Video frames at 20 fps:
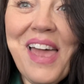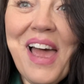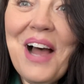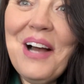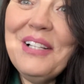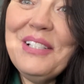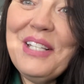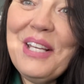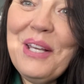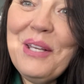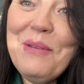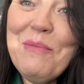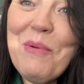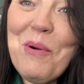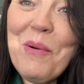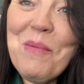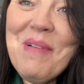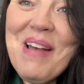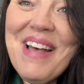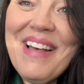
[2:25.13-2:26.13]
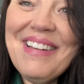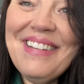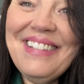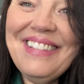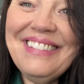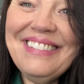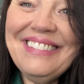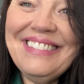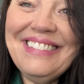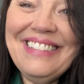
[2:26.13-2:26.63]
I'll tell you more about
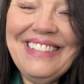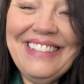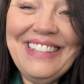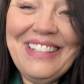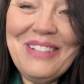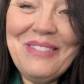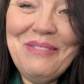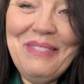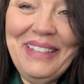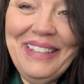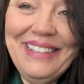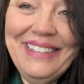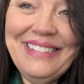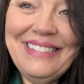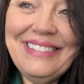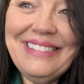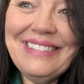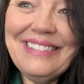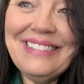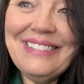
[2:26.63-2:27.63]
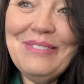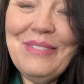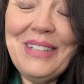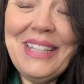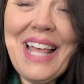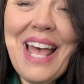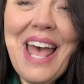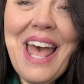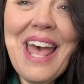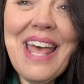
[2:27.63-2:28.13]
it in a little bit.
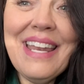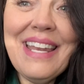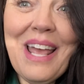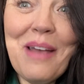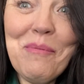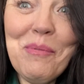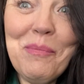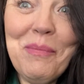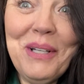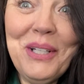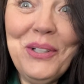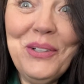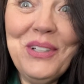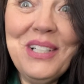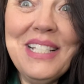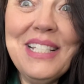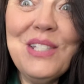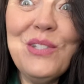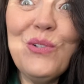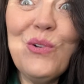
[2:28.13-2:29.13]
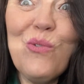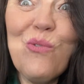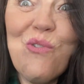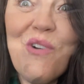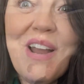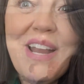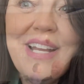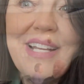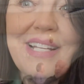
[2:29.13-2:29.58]
That apple butter is in the